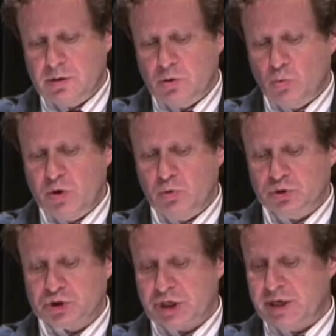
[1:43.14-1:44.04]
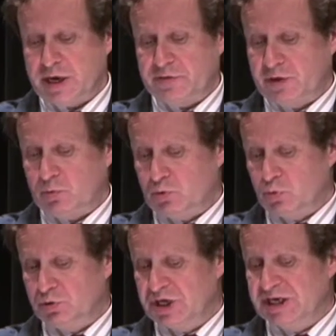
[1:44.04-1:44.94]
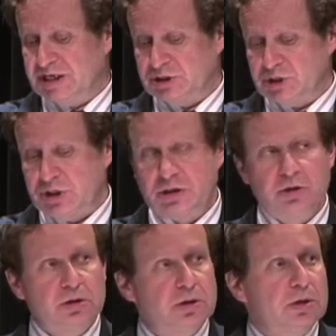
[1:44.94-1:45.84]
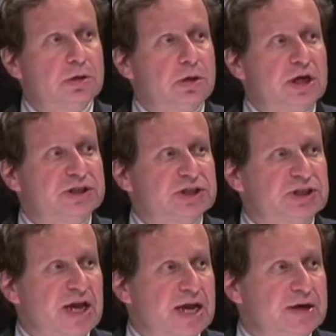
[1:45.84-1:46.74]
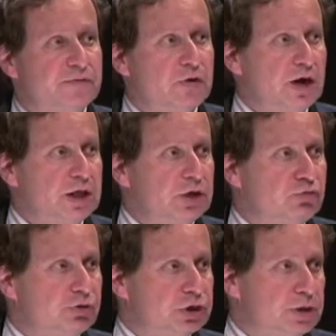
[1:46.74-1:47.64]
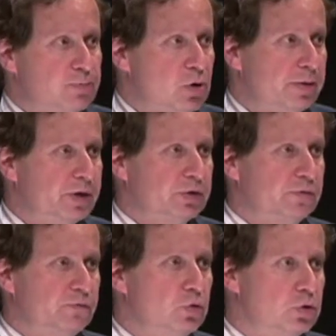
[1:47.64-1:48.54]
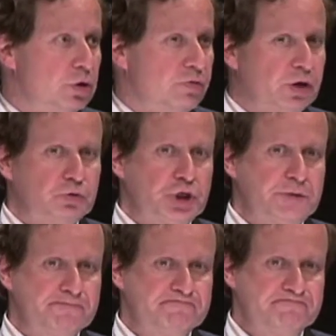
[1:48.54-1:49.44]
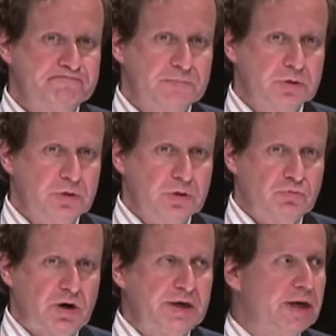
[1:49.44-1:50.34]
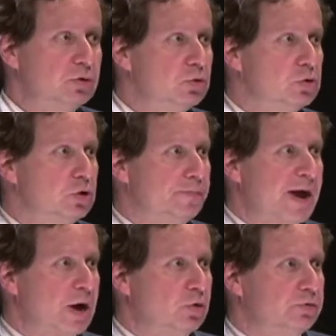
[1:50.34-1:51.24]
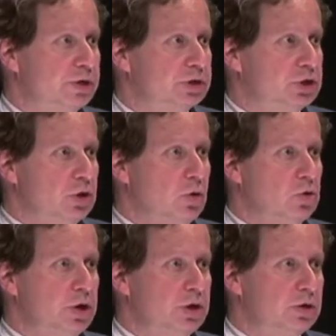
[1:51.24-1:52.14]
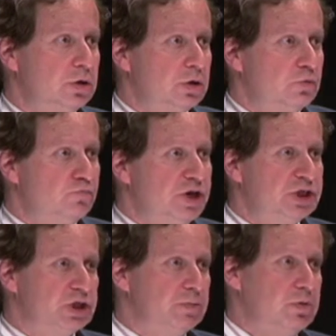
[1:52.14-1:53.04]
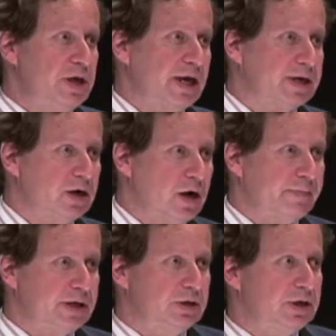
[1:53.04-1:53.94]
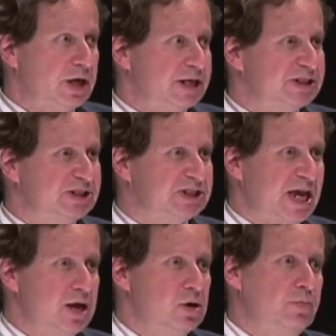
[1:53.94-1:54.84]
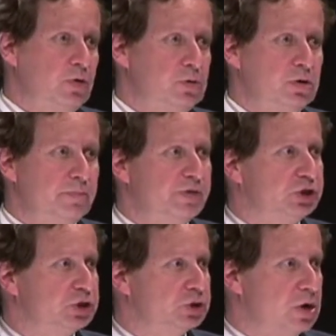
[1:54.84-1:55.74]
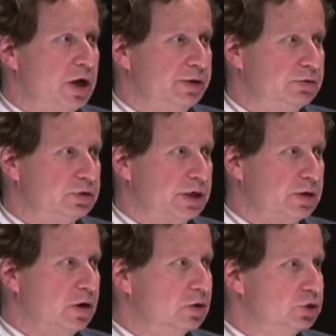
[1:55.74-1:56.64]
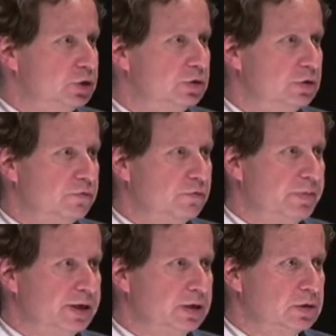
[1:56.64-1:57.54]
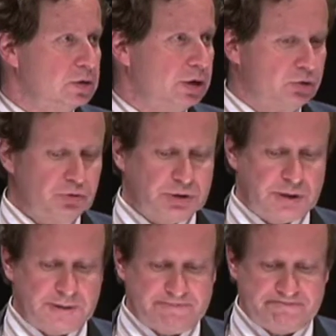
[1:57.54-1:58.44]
We will see, and I think we will need to see, a sustained, if not increased, deployment of nuclear energy. Right now, nuclear power is the only reasonably economic and scalable emissions-light technology for making electricity.